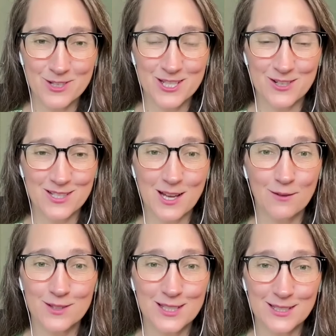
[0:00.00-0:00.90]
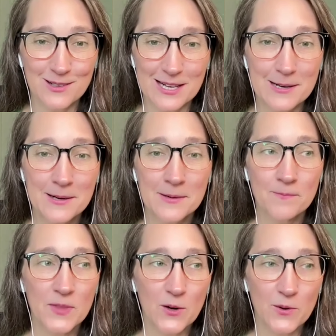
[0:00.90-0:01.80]
push yourself to do it,
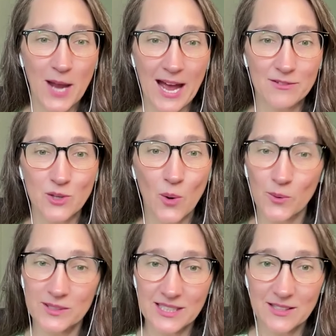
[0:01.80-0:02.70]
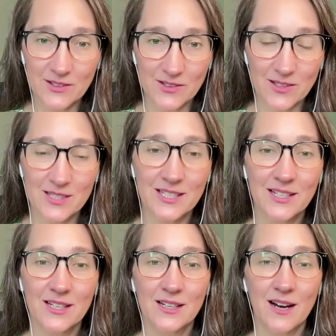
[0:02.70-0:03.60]
or you have to only learn
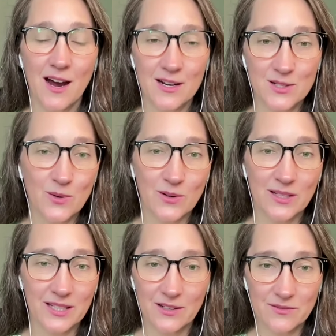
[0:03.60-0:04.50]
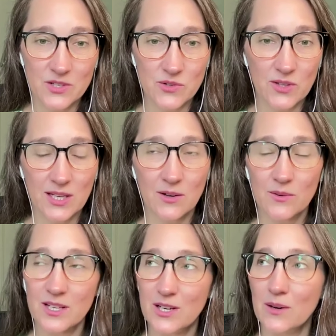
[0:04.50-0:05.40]
auditorily or visually,
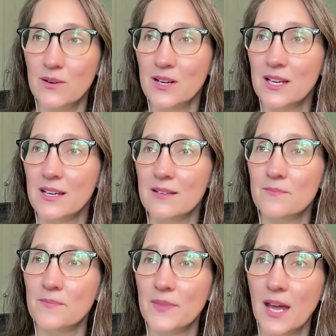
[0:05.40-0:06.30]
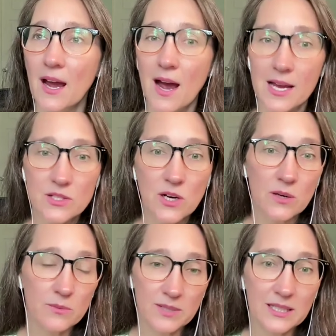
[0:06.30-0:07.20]
or, you know, I
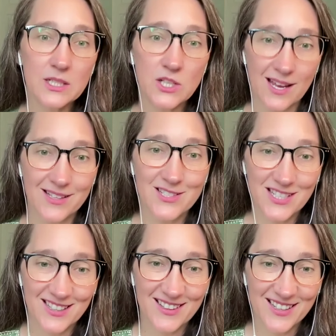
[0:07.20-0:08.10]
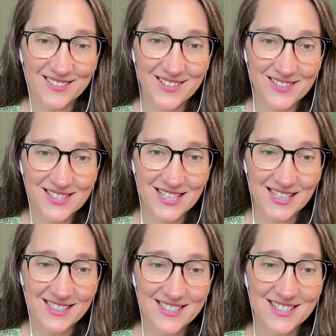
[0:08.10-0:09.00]
started really challenging a lot of those
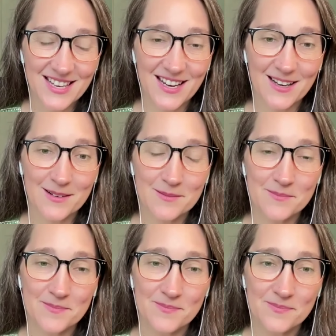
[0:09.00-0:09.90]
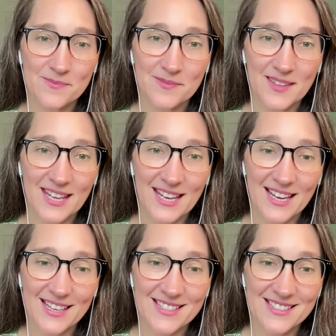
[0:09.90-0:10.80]
things. Um,
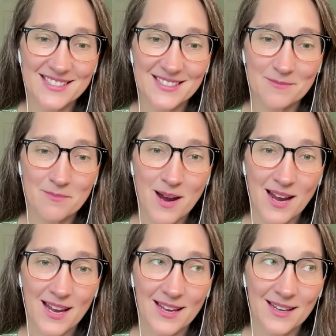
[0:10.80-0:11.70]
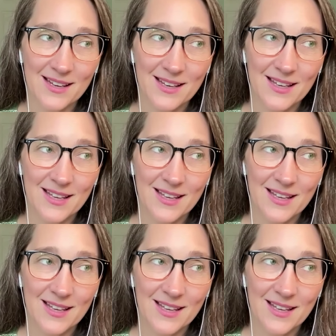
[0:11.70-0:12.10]
and my